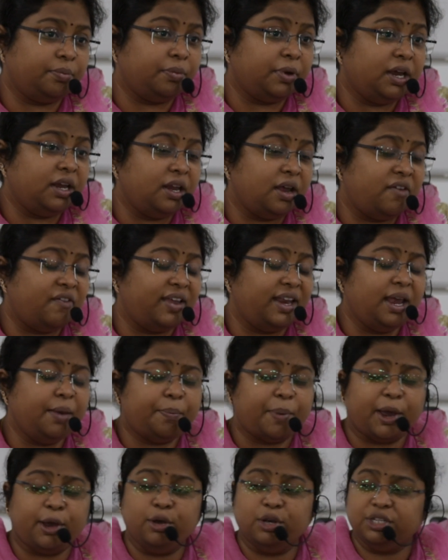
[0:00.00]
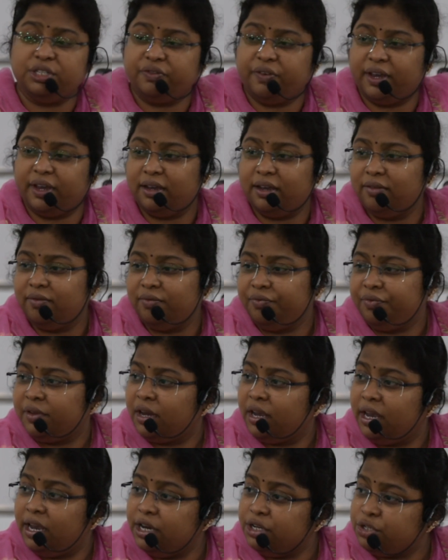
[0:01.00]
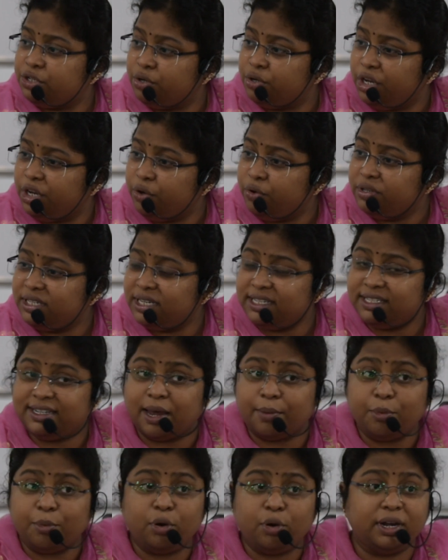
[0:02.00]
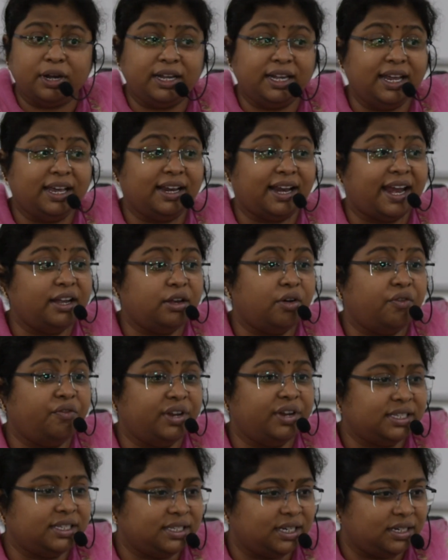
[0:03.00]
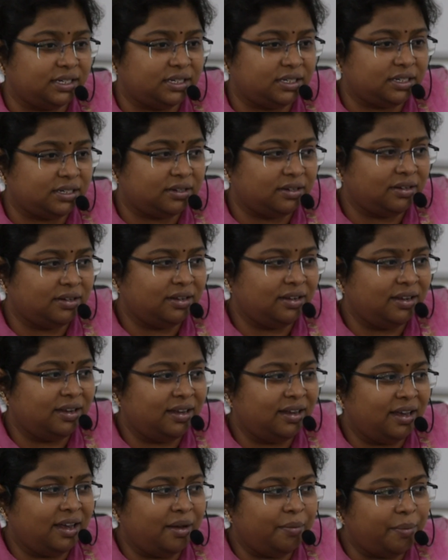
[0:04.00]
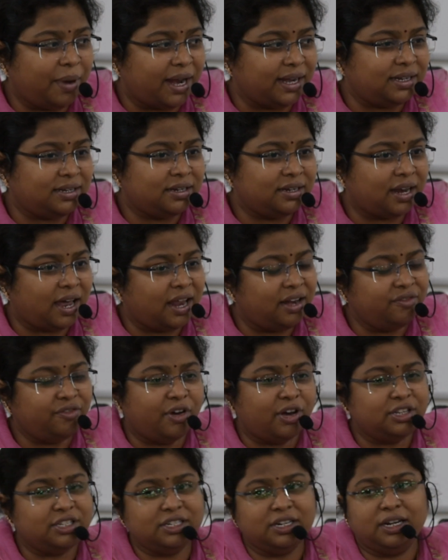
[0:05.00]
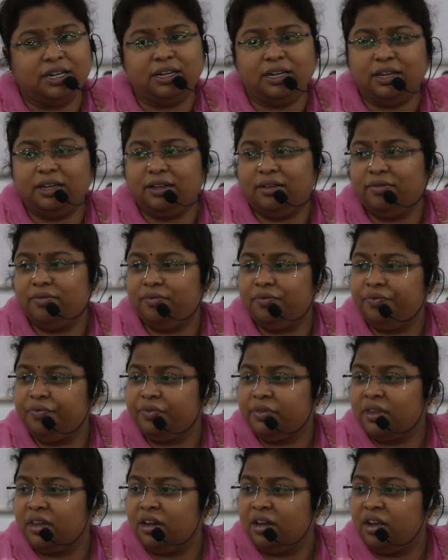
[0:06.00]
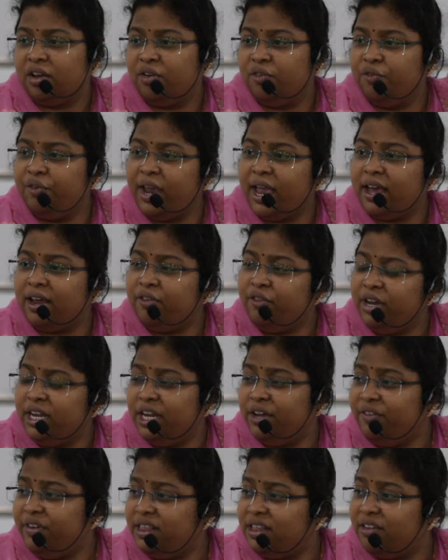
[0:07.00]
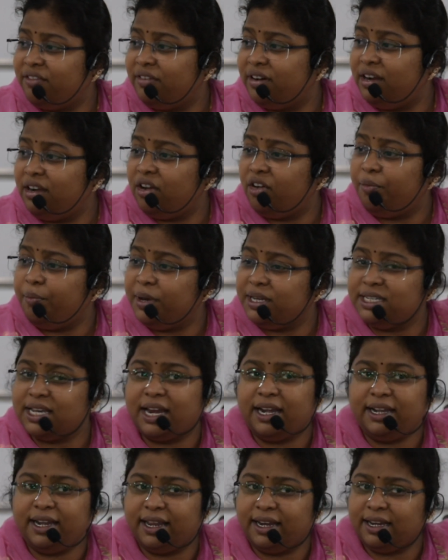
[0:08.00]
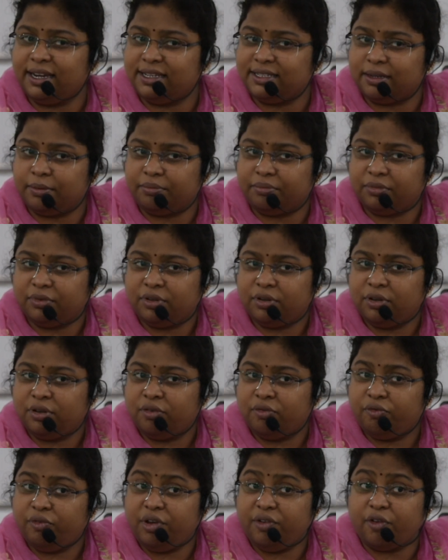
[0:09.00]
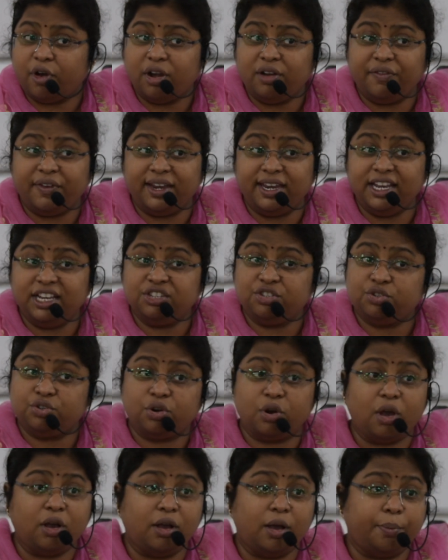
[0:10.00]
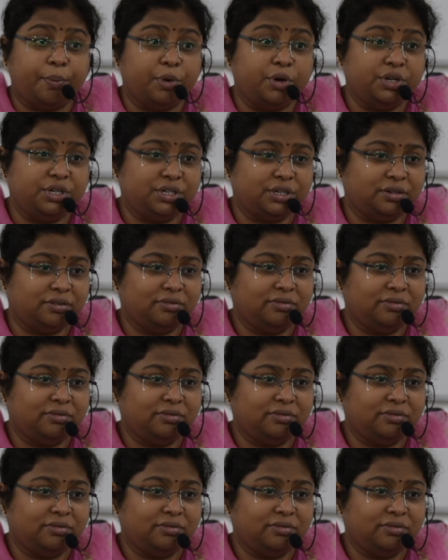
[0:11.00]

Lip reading: in a very pious way. He should use his democratic right of dissent. But unfortunately, we live in the world of majoritarianism. We want very strong opposition.